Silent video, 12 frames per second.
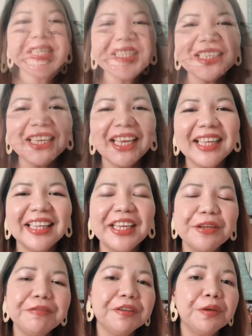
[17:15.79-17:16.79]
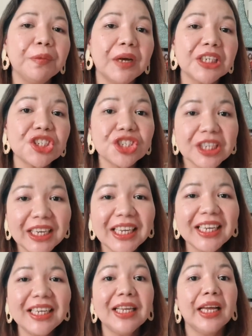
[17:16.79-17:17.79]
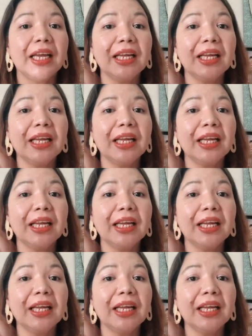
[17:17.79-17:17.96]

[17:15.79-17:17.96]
So once again, thank you for watching,